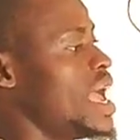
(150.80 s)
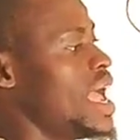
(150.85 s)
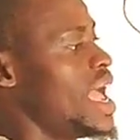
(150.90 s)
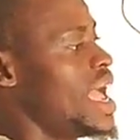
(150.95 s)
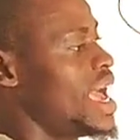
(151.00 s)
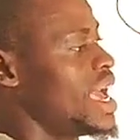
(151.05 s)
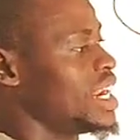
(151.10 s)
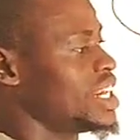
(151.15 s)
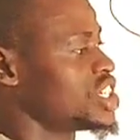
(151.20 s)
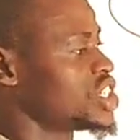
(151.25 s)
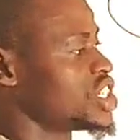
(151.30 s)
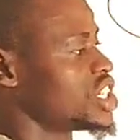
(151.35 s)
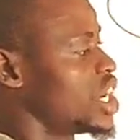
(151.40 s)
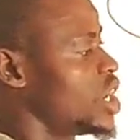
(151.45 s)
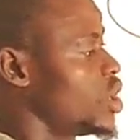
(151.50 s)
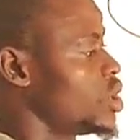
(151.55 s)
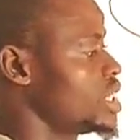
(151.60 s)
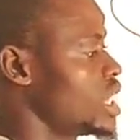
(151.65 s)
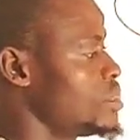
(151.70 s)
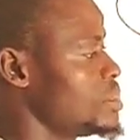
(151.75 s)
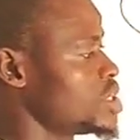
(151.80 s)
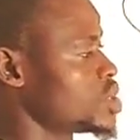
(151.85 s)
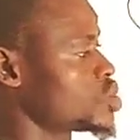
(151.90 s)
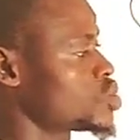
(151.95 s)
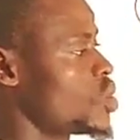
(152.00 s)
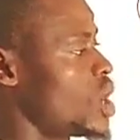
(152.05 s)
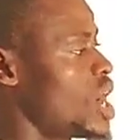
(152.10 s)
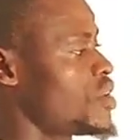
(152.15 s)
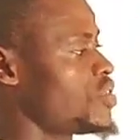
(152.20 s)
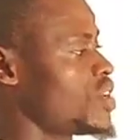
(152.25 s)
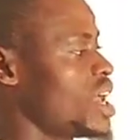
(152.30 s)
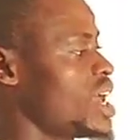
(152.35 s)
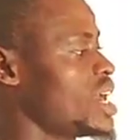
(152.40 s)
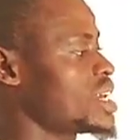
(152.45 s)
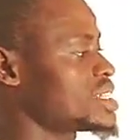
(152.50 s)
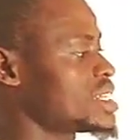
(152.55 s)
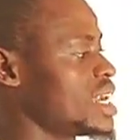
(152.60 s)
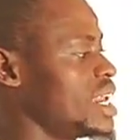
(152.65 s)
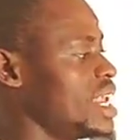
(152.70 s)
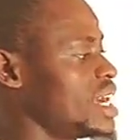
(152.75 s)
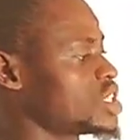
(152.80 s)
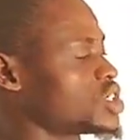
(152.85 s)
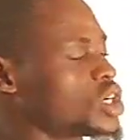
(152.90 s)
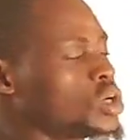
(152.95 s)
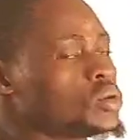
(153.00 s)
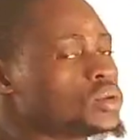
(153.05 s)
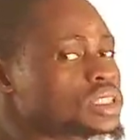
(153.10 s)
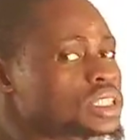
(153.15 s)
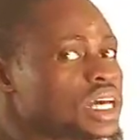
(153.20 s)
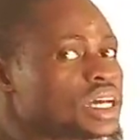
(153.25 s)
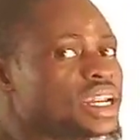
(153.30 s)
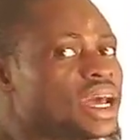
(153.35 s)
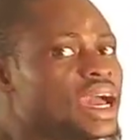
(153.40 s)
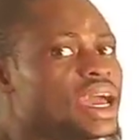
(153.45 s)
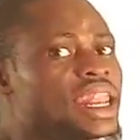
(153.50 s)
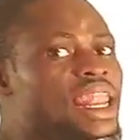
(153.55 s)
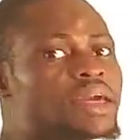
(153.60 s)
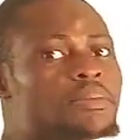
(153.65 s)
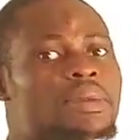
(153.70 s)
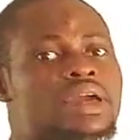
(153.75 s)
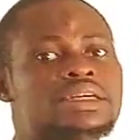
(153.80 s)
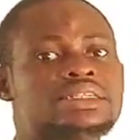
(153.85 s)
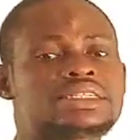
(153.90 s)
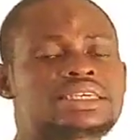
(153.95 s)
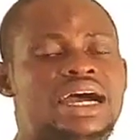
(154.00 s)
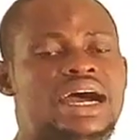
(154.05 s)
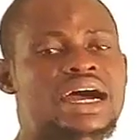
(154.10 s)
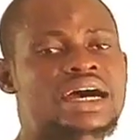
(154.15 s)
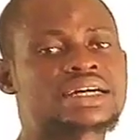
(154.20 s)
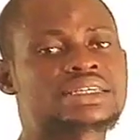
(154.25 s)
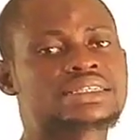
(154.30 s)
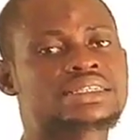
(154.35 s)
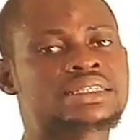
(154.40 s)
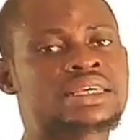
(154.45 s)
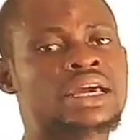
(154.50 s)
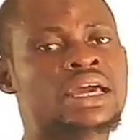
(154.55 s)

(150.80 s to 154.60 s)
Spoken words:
n shell, that means to have 8 electrons, we say that element has